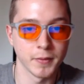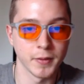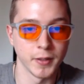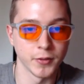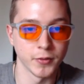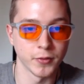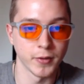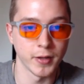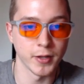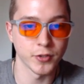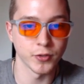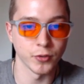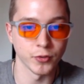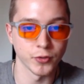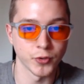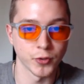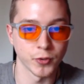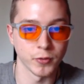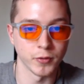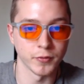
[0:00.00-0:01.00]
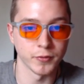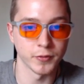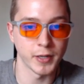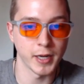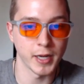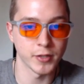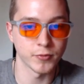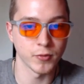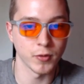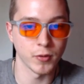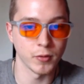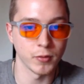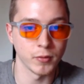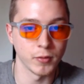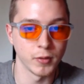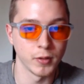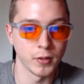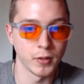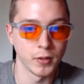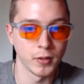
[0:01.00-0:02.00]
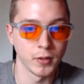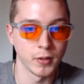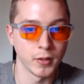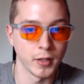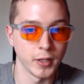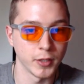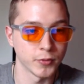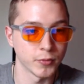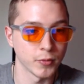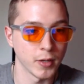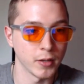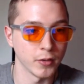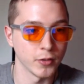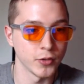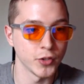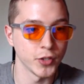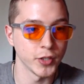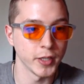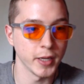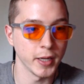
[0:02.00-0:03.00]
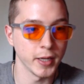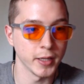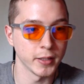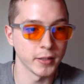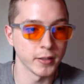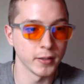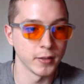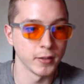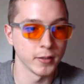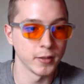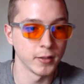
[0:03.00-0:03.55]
International Journal of Gastroenterology and